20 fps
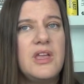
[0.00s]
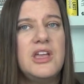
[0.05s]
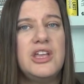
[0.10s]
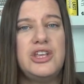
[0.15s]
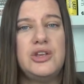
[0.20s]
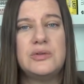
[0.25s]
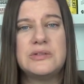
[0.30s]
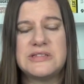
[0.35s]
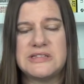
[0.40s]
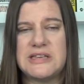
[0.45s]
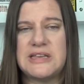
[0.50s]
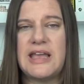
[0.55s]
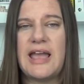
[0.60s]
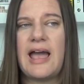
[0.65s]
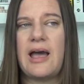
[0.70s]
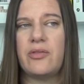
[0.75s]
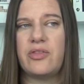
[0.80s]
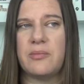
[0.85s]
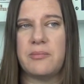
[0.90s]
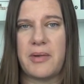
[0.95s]
You see
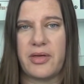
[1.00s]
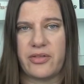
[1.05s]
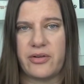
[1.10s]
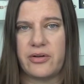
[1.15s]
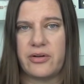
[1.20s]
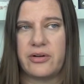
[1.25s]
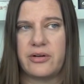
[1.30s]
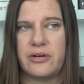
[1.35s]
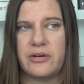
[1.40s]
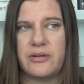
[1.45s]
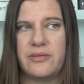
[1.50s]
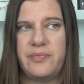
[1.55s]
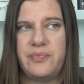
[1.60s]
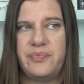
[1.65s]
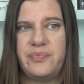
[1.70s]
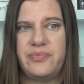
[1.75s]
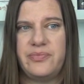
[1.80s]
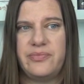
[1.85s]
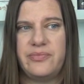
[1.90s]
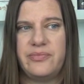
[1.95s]
how the mother
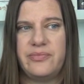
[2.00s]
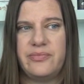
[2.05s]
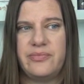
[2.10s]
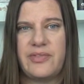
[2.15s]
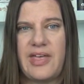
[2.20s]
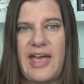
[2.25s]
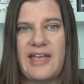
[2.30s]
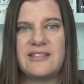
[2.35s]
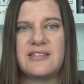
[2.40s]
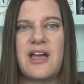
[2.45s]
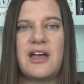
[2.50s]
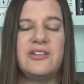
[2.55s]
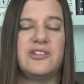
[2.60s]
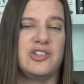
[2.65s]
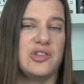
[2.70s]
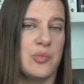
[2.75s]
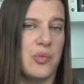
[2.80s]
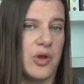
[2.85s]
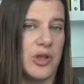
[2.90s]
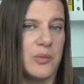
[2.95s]
has gotten to
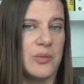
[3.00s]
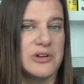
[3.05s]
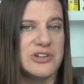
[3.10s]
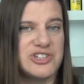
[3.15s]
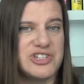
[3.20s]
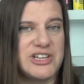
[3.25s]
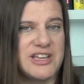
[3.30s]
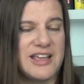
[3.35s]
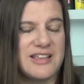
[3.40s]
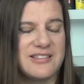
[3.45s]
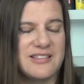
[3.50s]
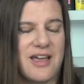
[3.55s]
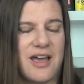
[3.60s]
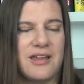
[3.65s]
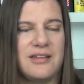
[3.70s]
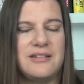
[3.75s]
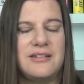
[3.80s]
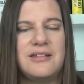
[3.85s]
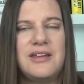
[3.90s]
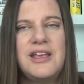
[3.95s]
the point where she has
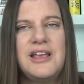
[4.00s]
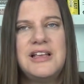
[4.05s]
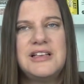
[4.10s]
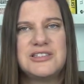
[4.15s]
gotten.